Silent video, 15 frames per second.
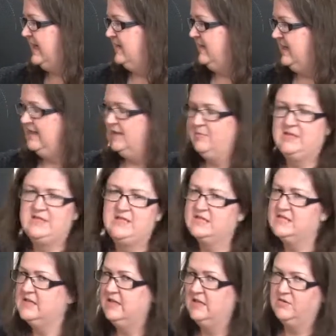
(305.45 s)
They let me
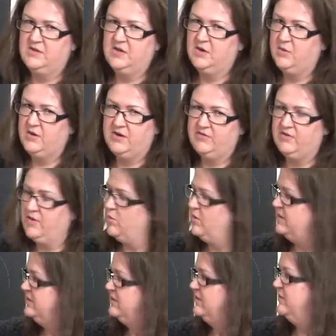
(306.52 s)
test gear there whenever I
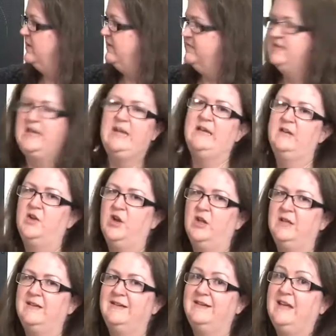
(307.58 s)
want to. I've taken to
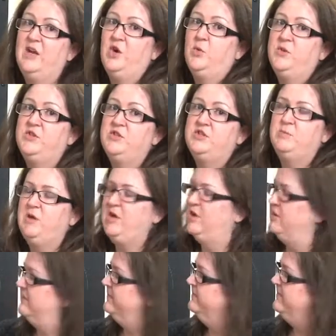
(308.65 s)
calling it gear with a schmear.